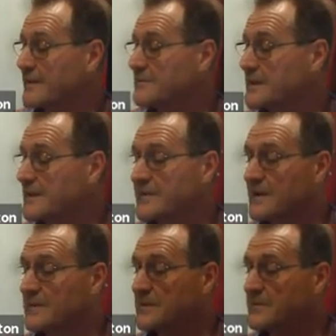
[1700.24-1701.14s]
gathering of
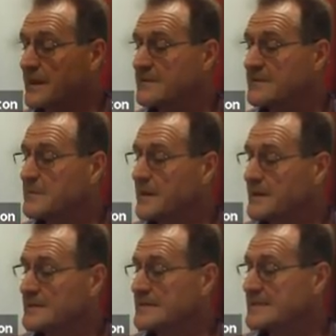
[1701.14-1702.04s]
younger men
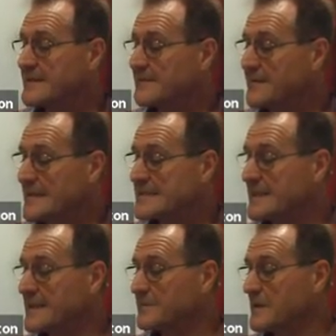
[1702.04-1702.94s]
appears. They are
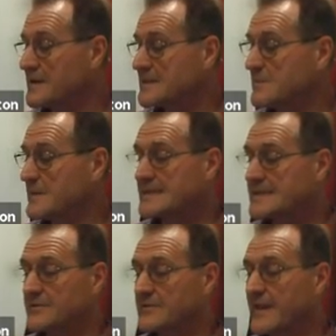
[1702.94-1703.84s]
fascinated by this
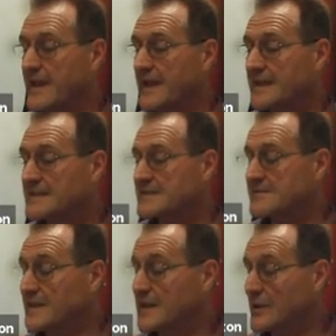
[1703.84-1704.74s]
Westerner in the hands
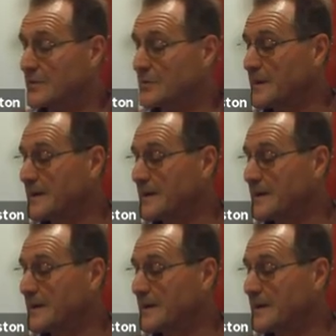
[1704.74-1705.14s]
of their local